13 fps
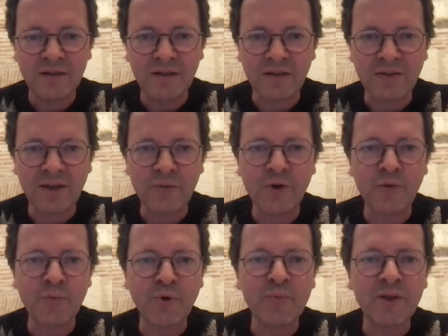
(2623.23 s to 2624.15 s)
that
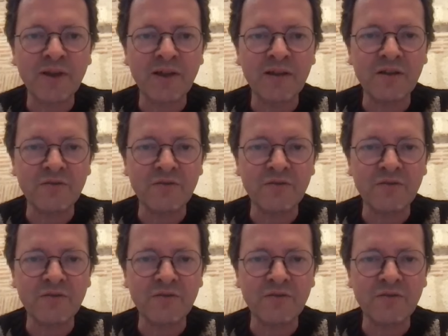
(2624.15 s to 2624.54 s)
were publicly